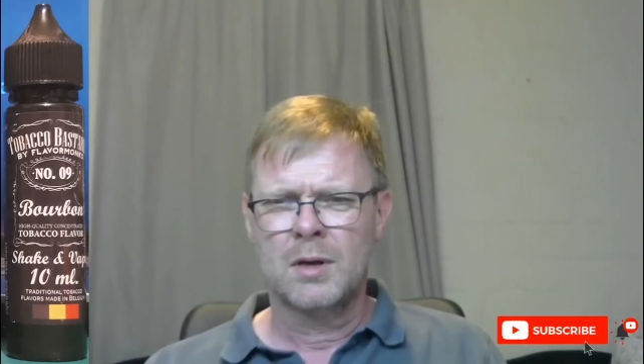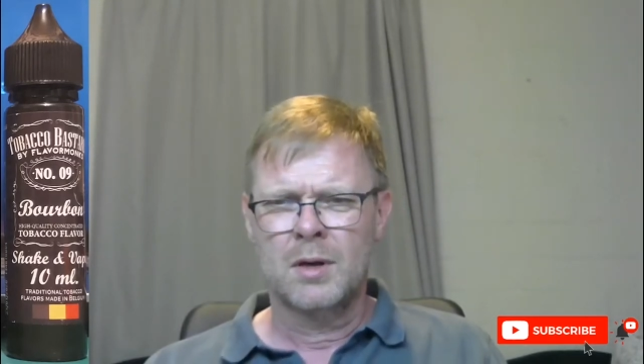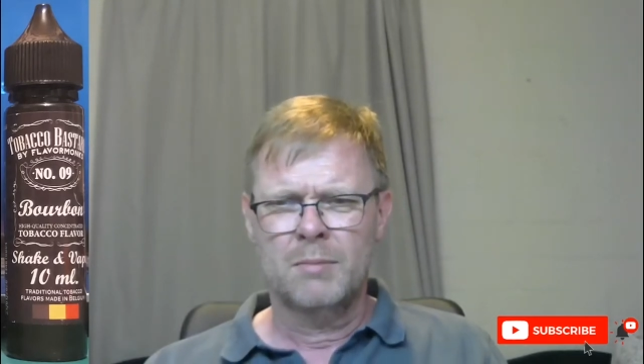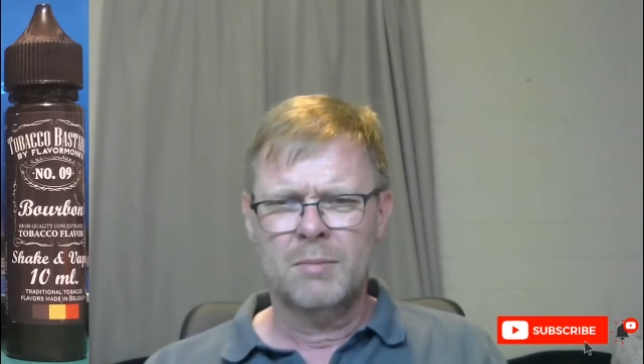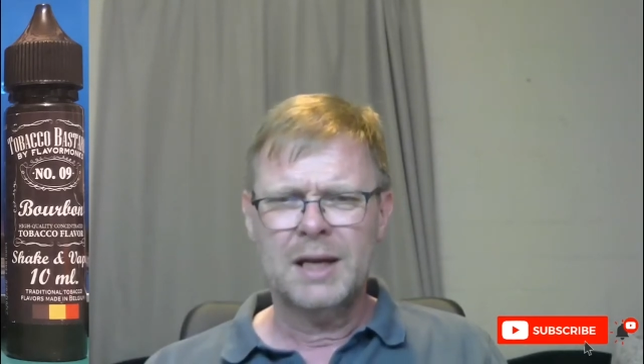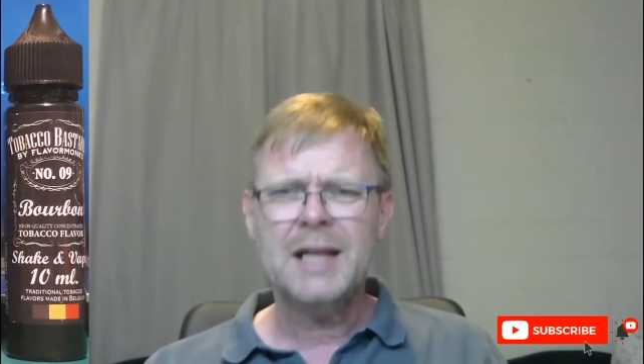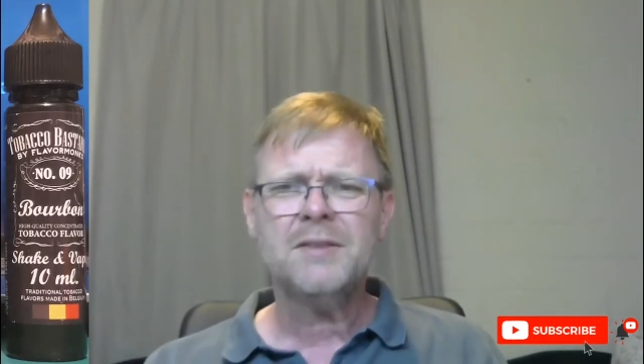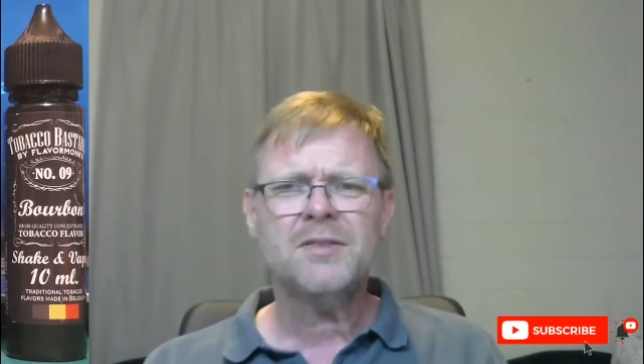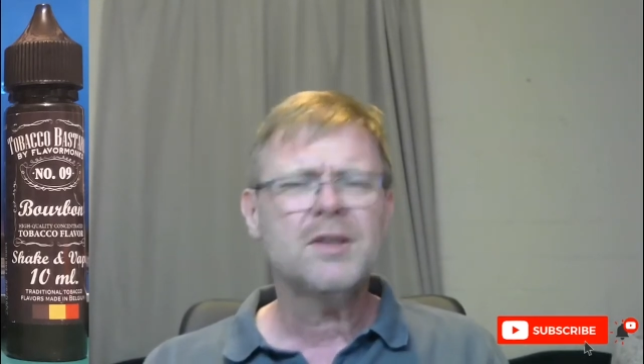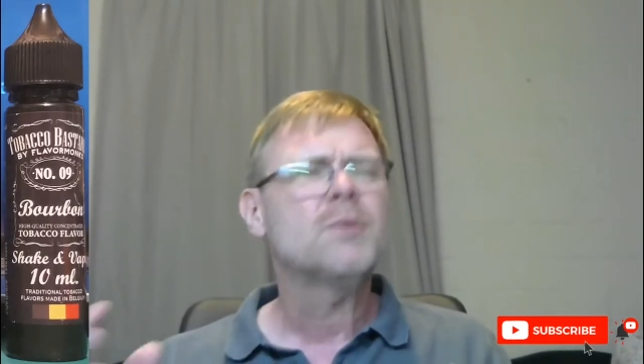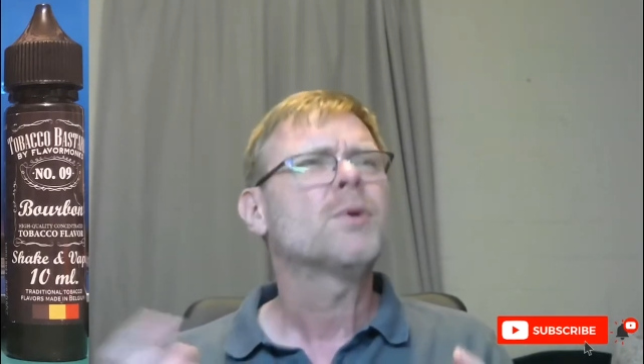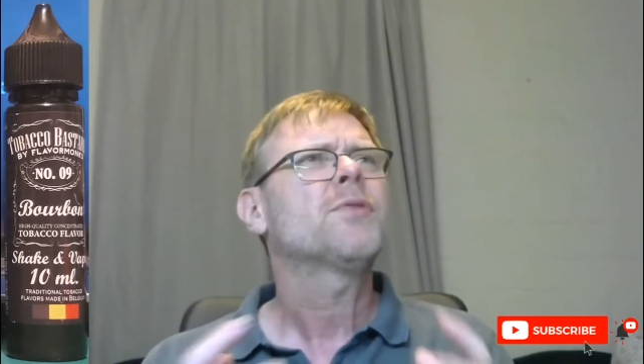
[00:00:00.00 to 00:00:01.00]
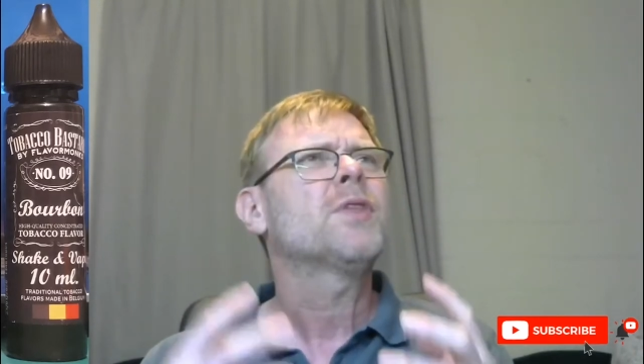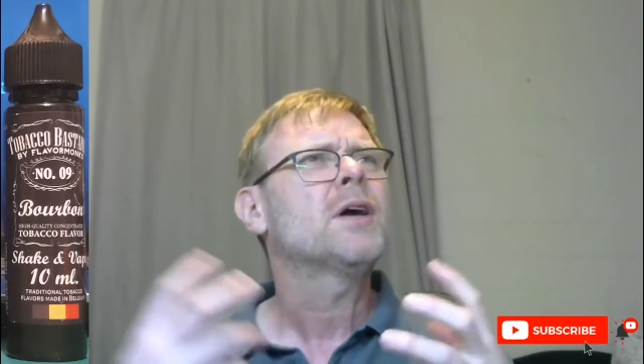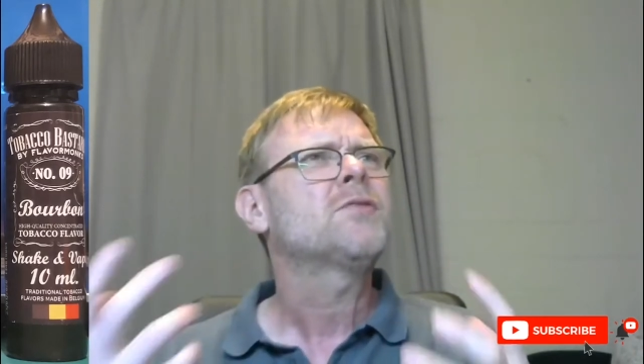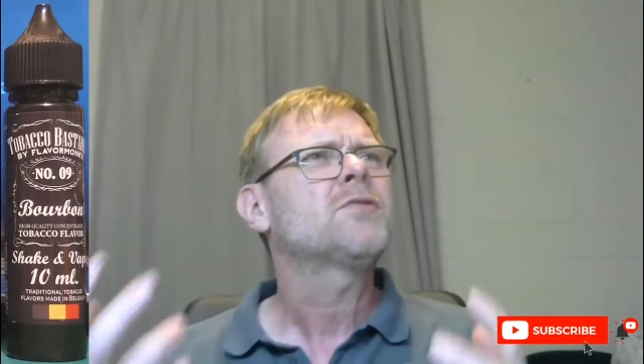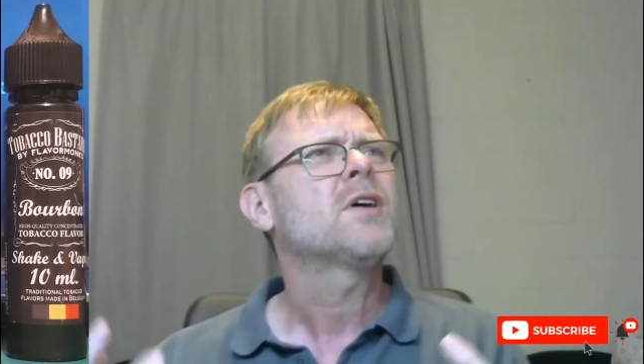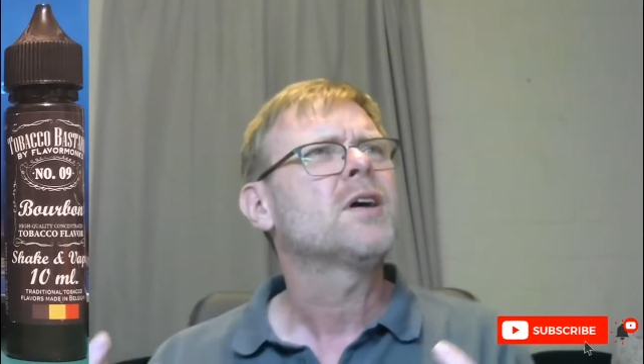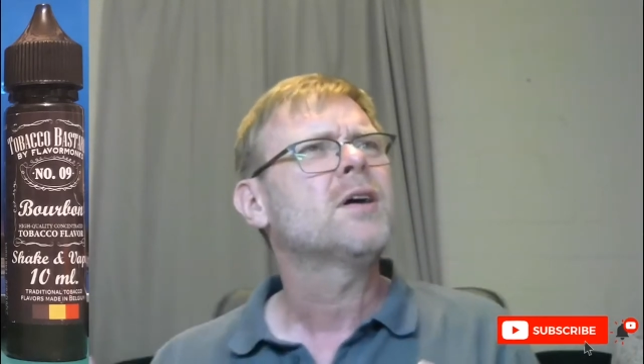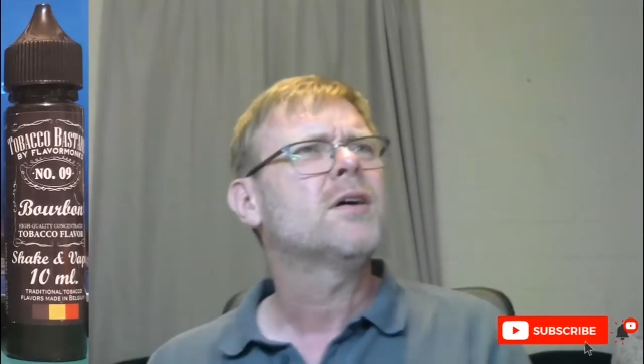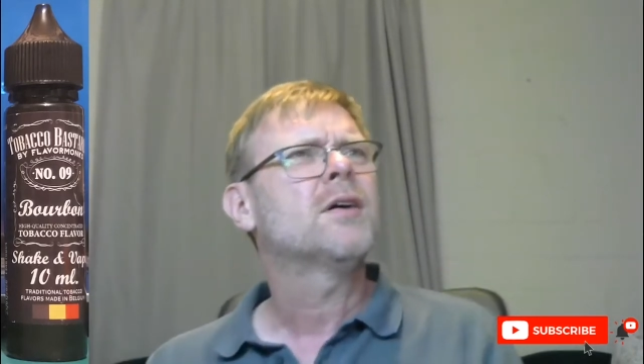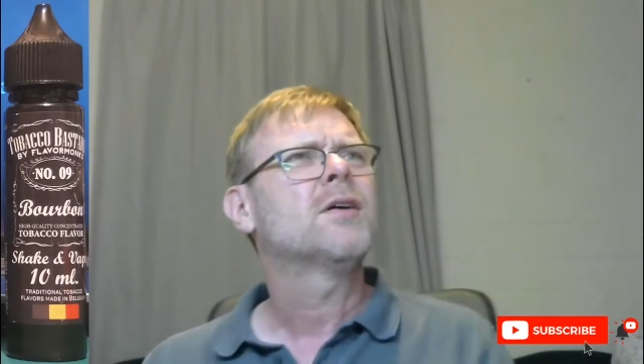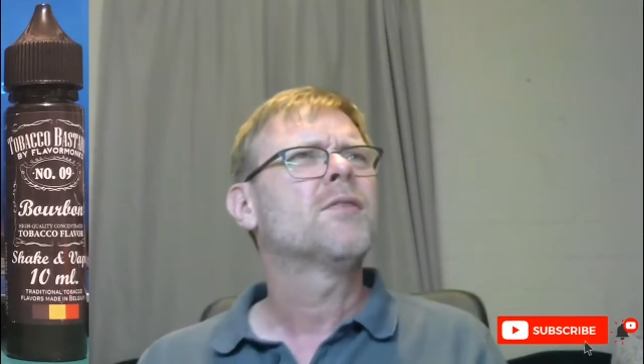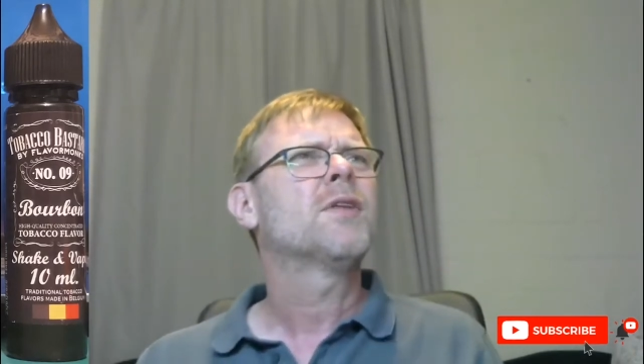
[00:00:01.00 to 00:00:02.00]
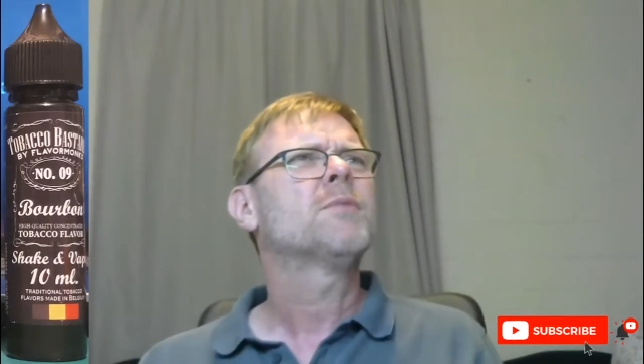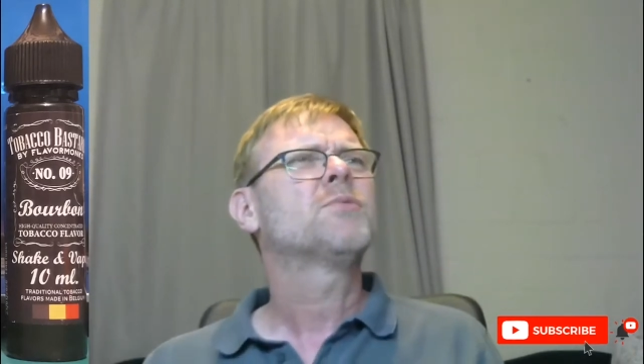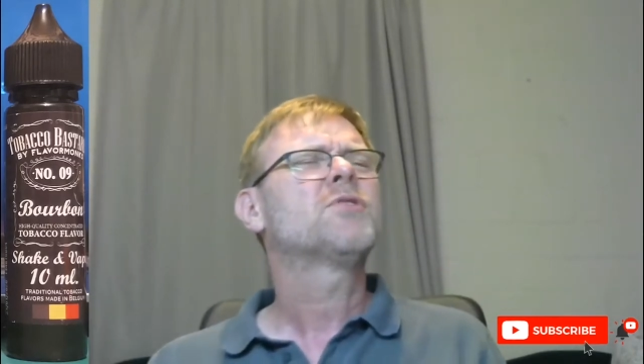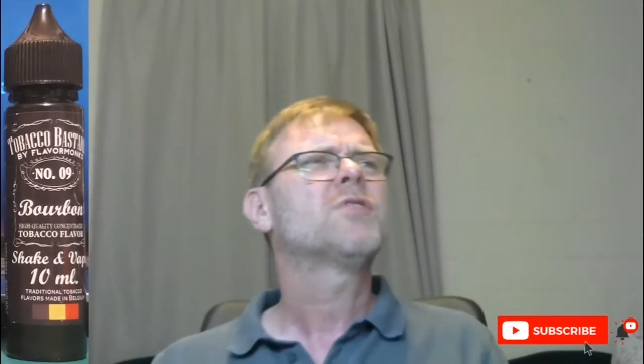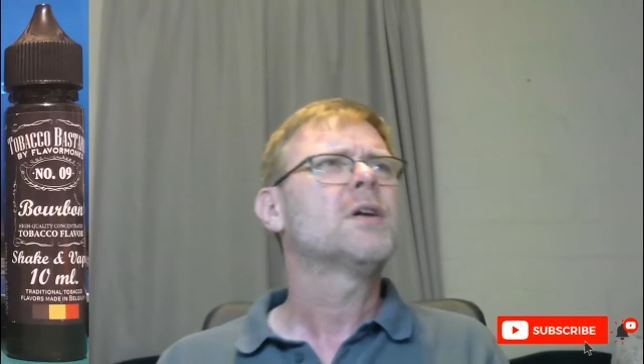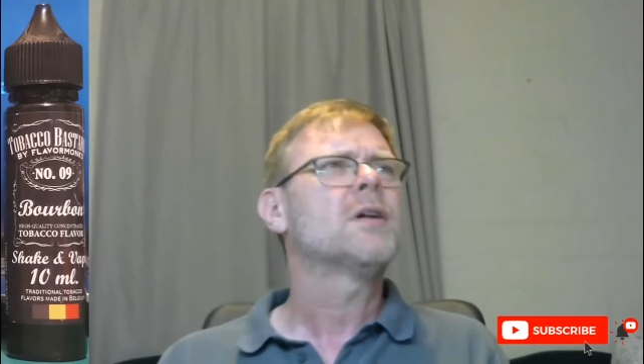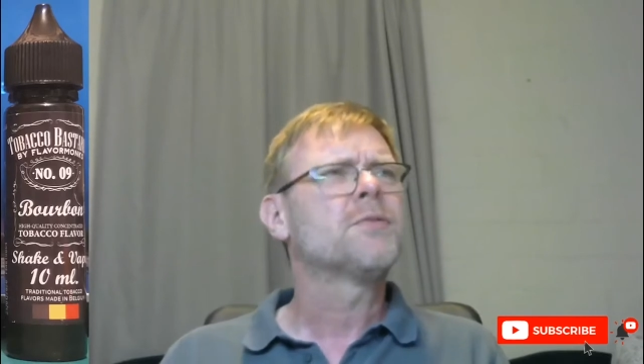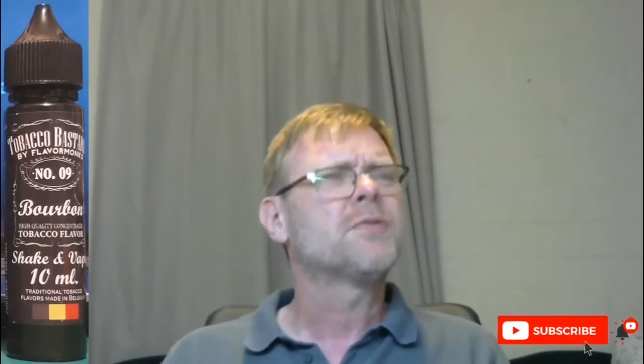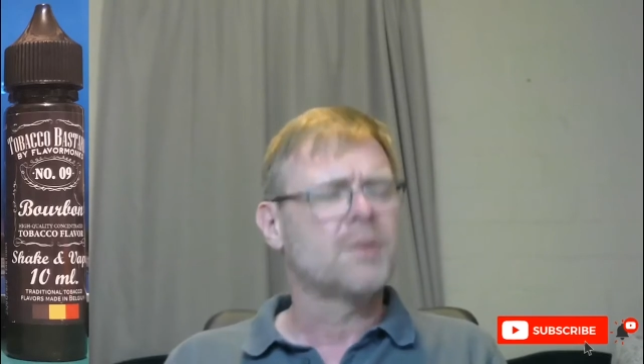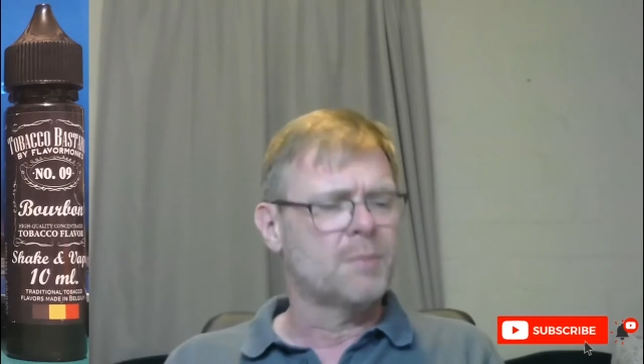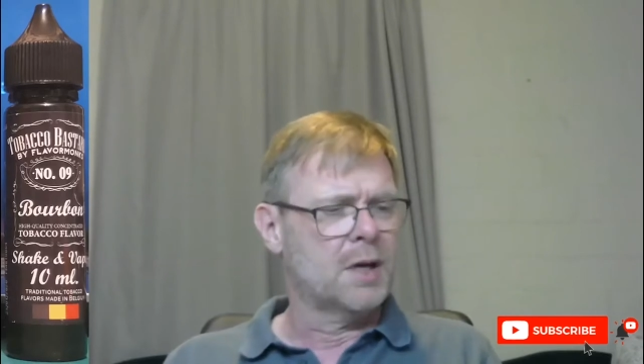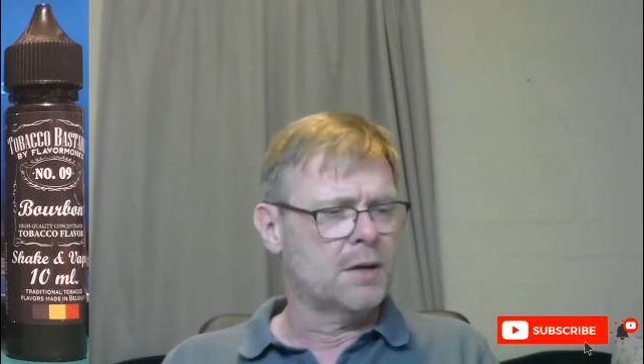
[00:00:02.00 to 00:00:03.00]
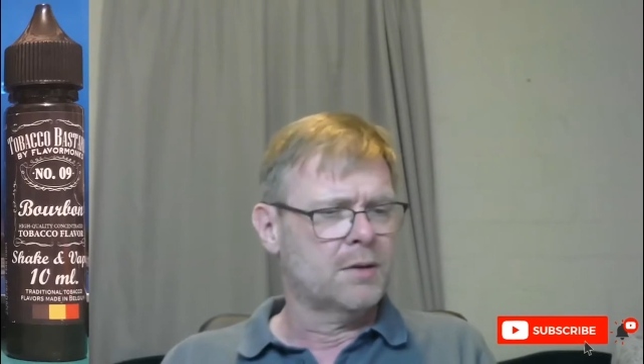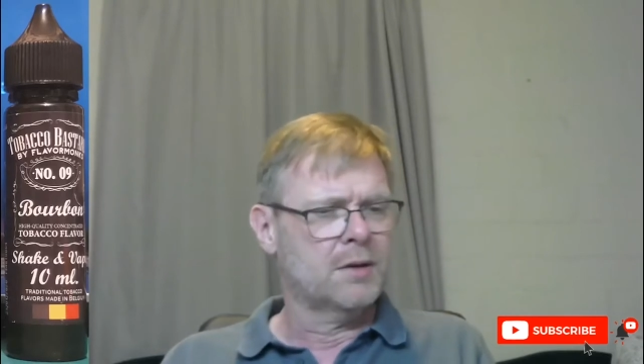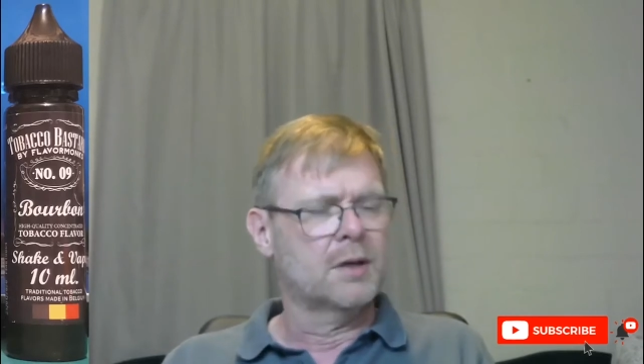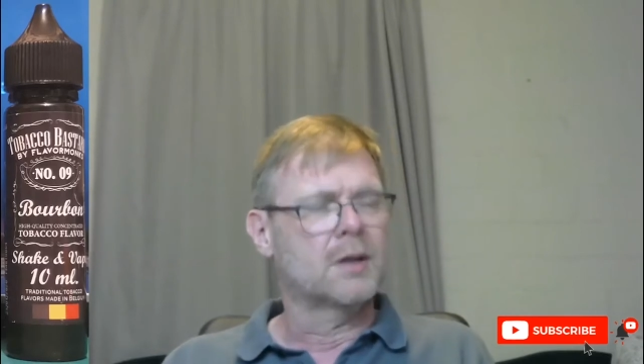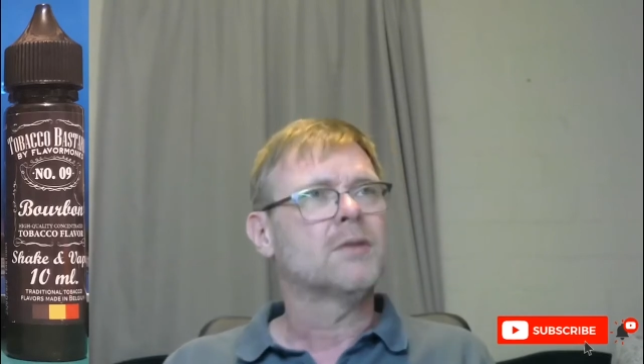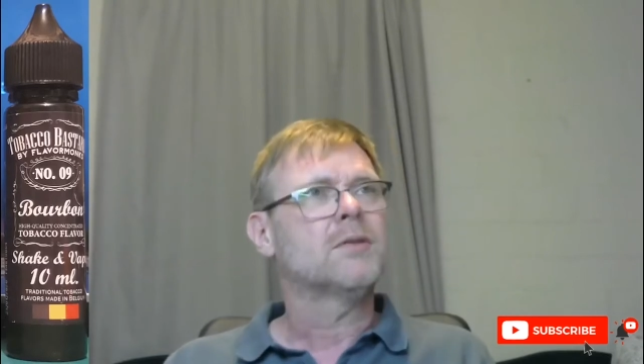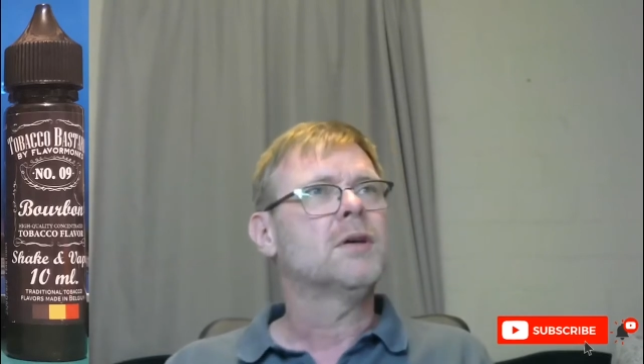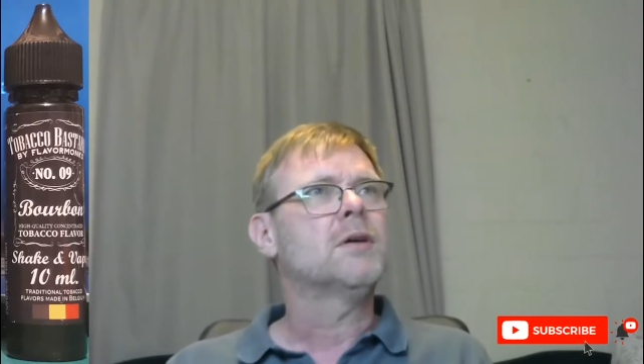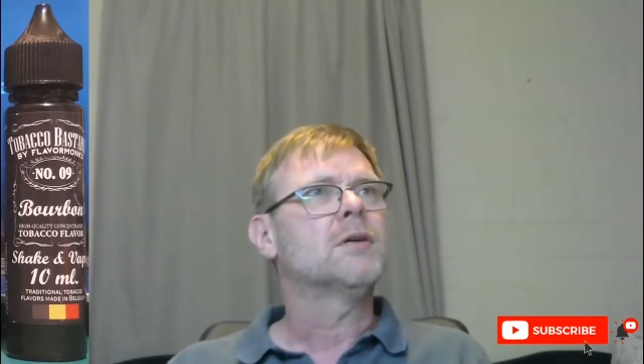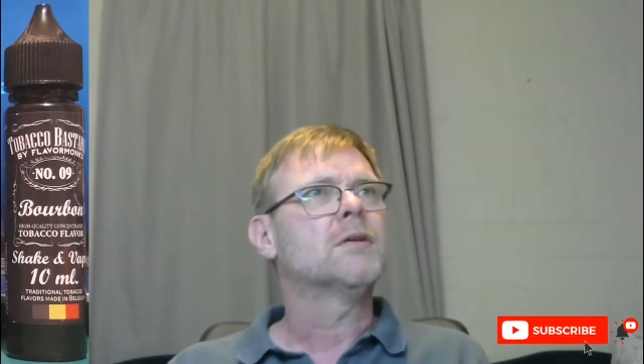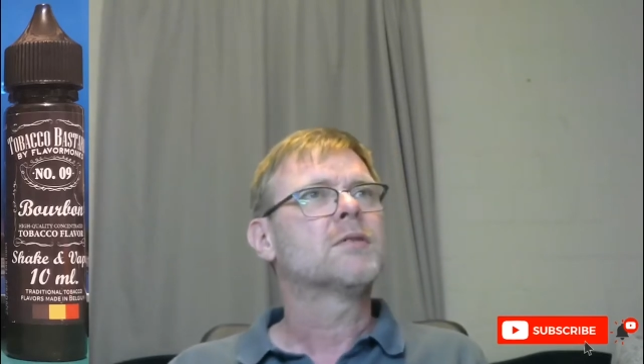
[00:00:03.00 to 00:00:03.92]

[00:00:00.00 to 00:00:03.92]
But let's see what they say themselves about the